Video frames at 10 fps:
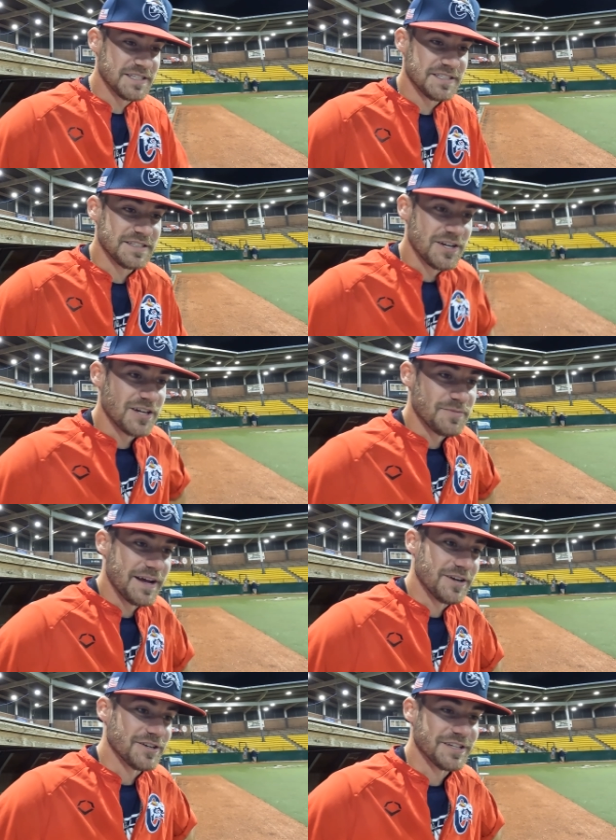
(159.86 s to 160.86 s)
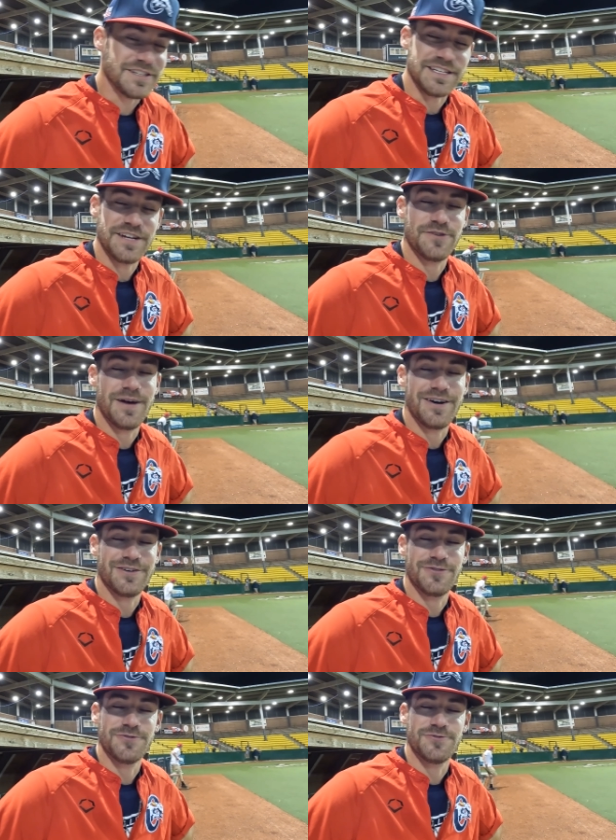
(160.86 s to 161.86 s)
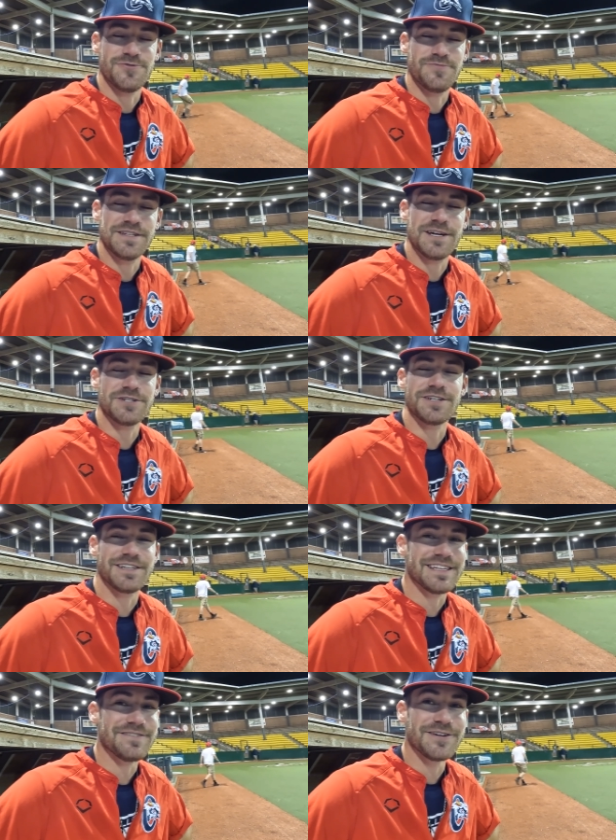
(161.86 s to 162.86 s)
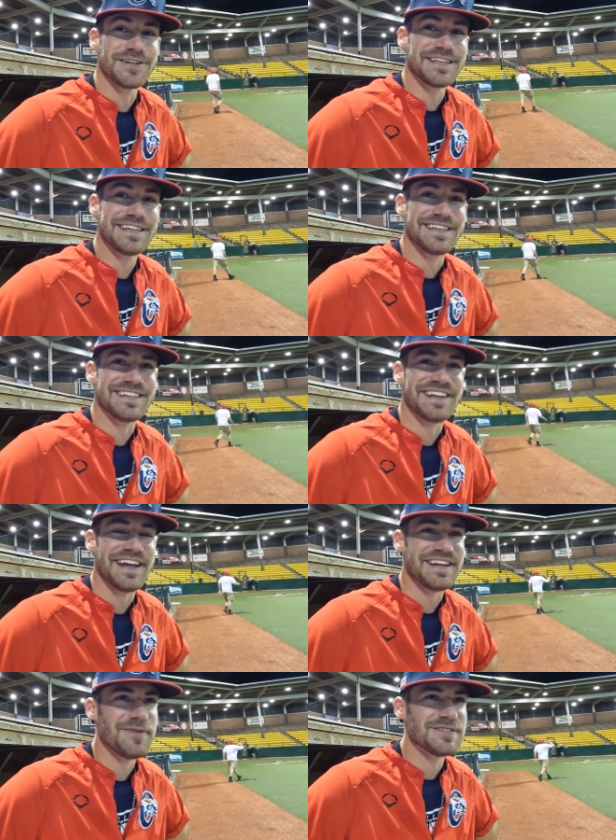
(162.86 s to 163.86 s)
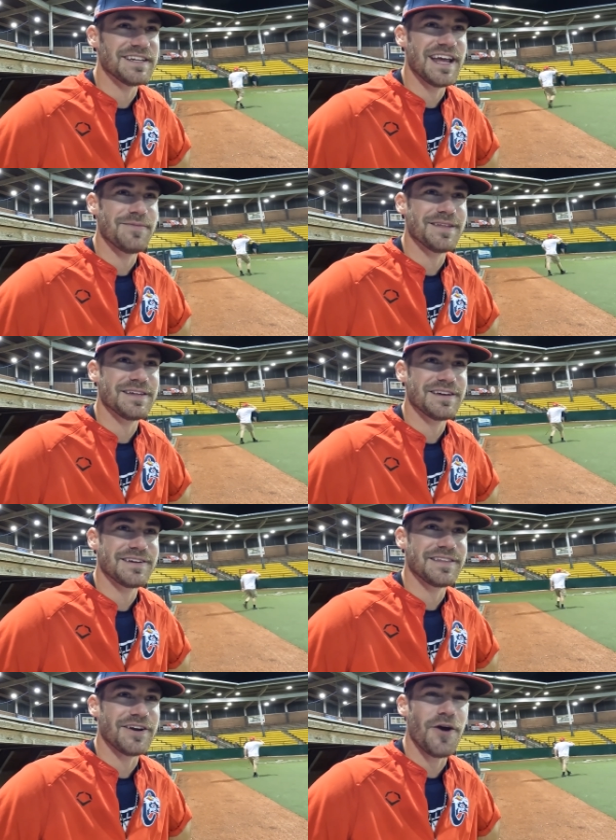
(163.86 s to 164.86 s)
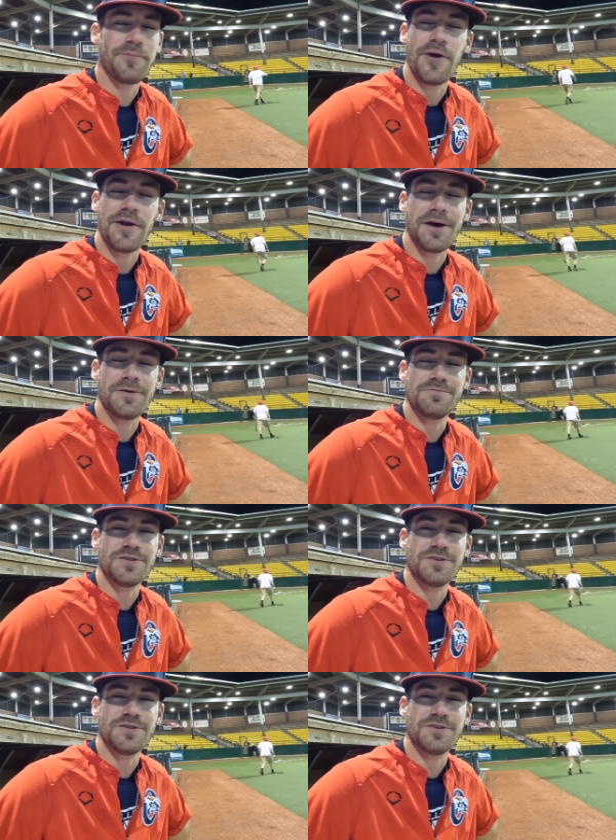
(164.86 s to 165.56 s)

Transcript: my assistant, talked about it earlier in the year about who potentially could leave early, and, and he was the name that, that got brought up.